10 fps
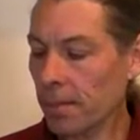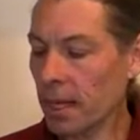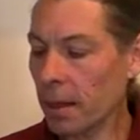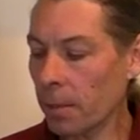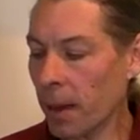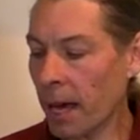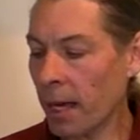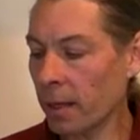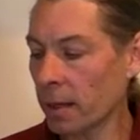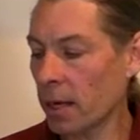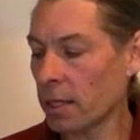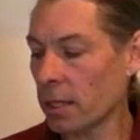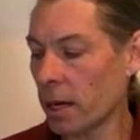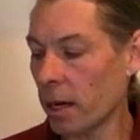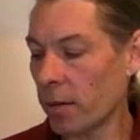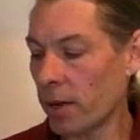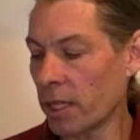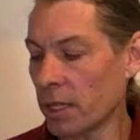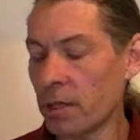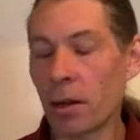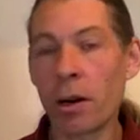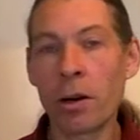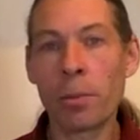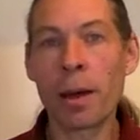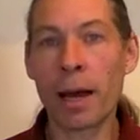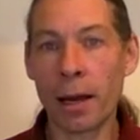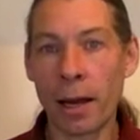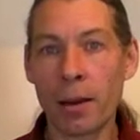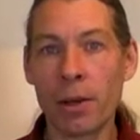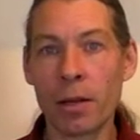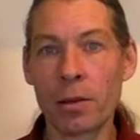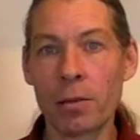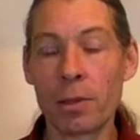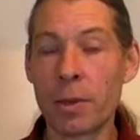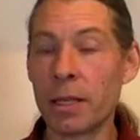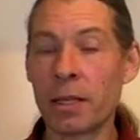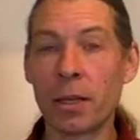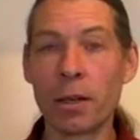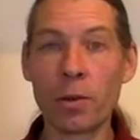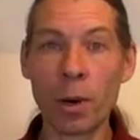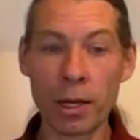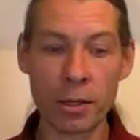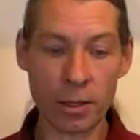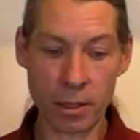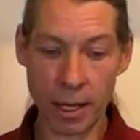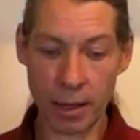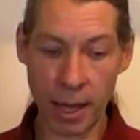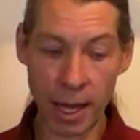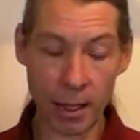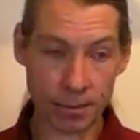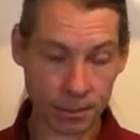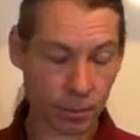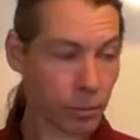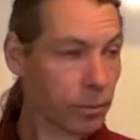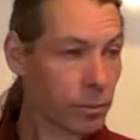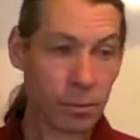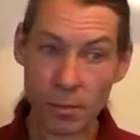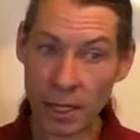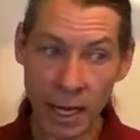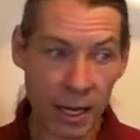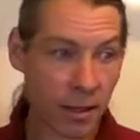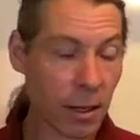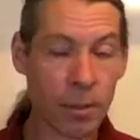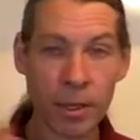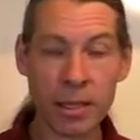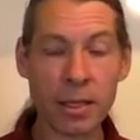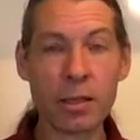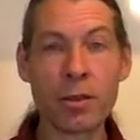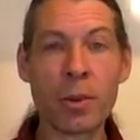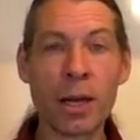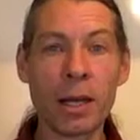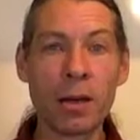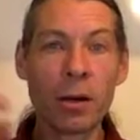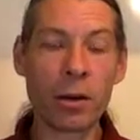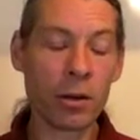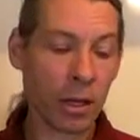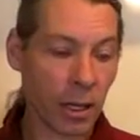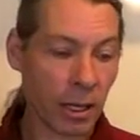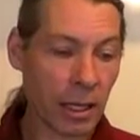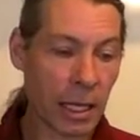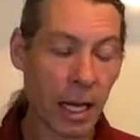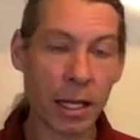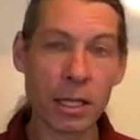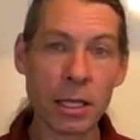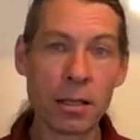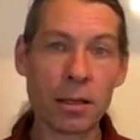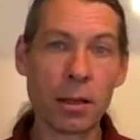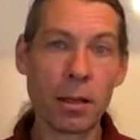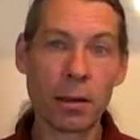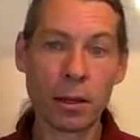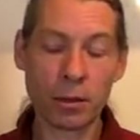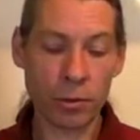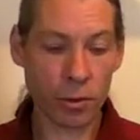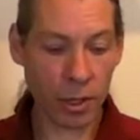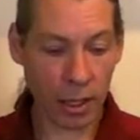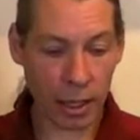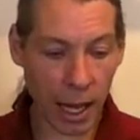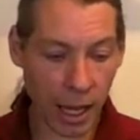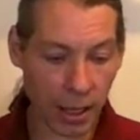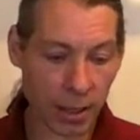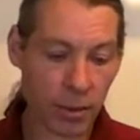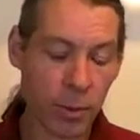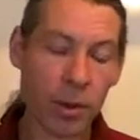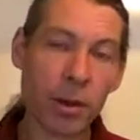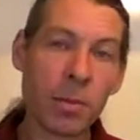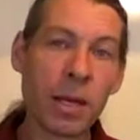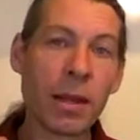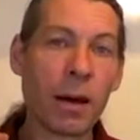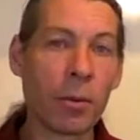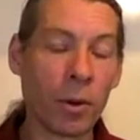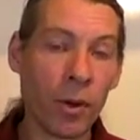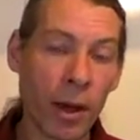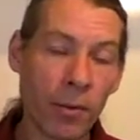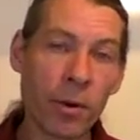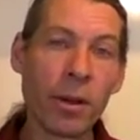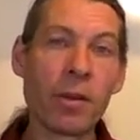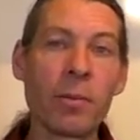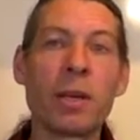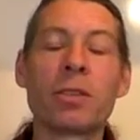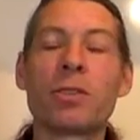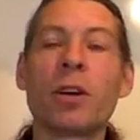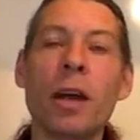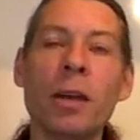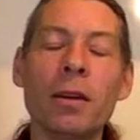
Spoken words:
The bad Lajjitaadi Avashtas are your bad habits, which means the good ones are saying, hey, yes, I'm listening to my inner intelligence, the guidance within me that will never lead me astray,